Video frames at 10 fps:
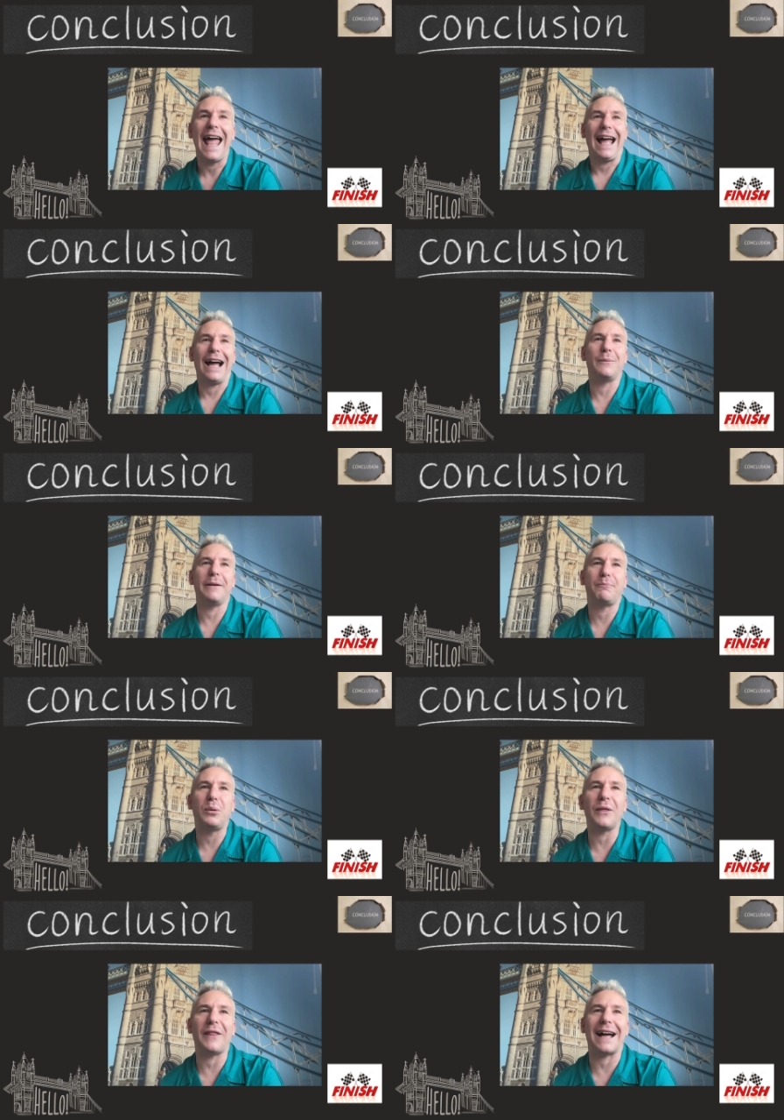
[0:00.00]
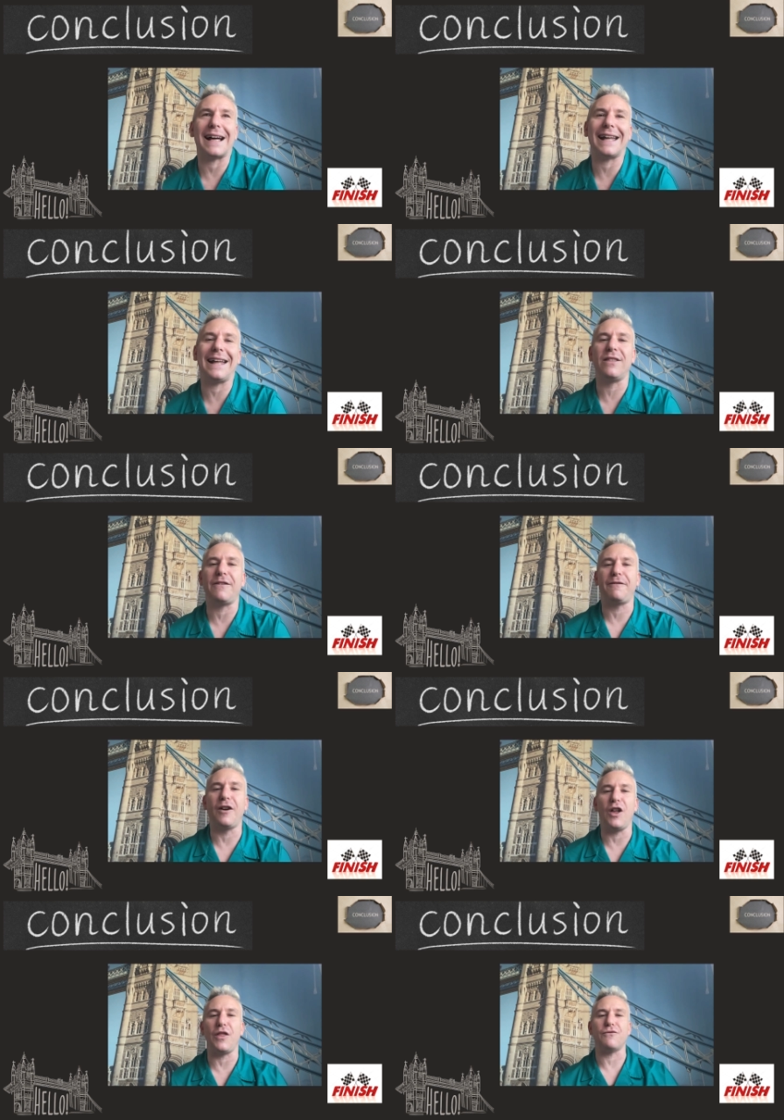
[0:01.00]
And we put that in the
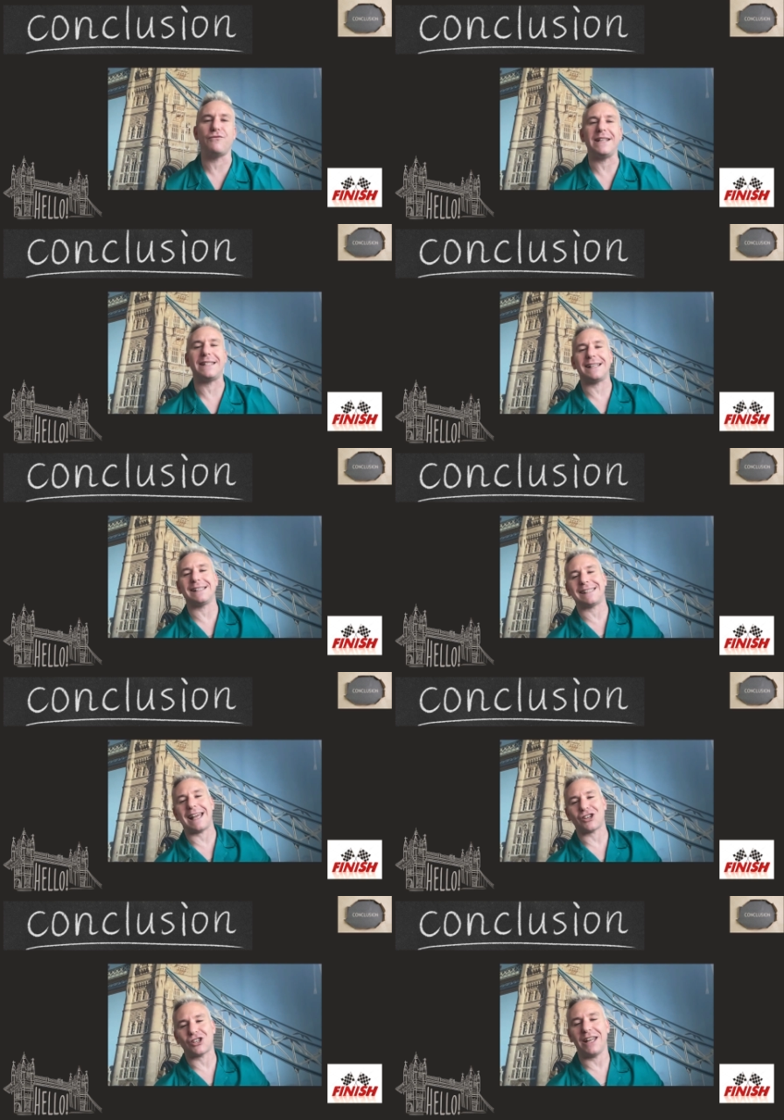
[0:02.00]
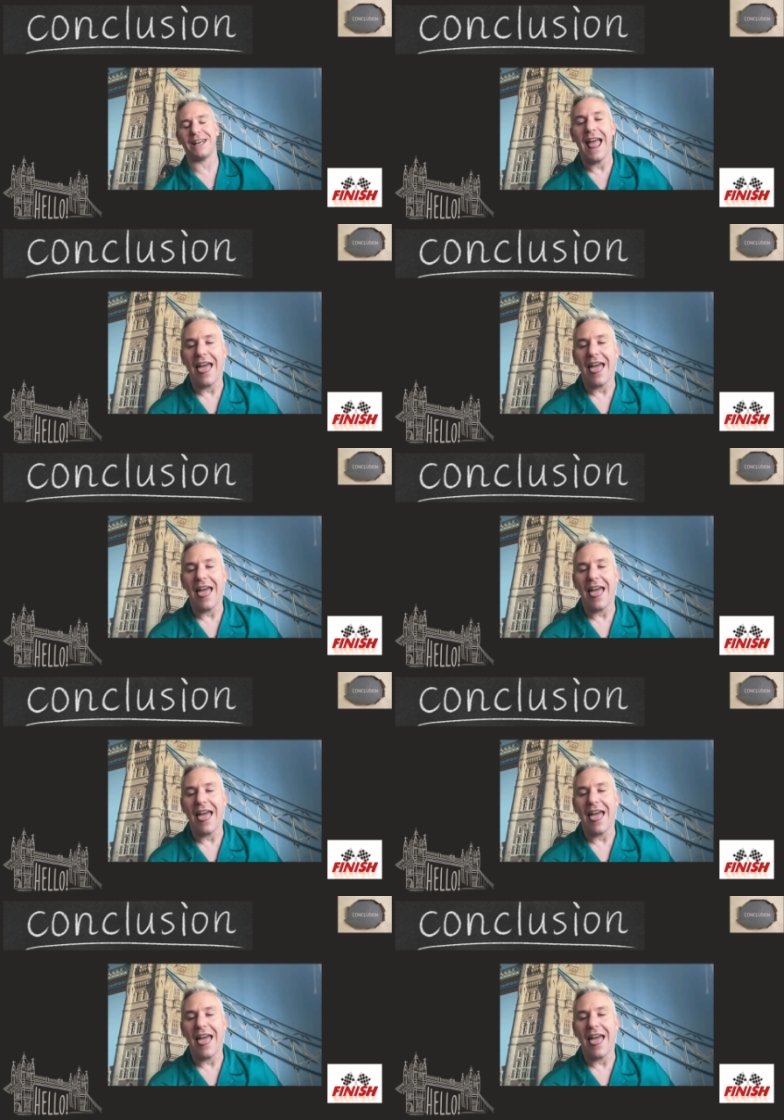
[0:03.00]
further reading section.